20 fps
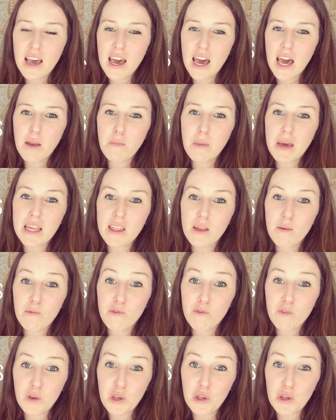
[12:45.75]
and make them
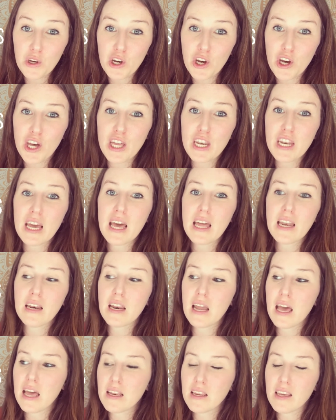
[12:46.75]
feel good
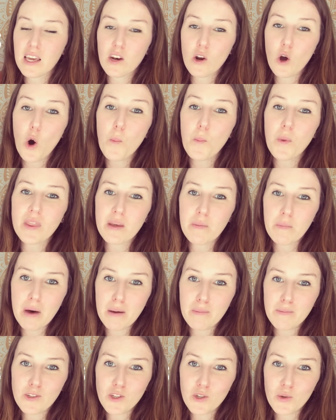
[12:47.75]
and can open them
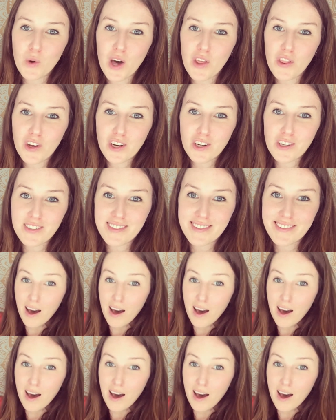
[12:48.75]
up to others.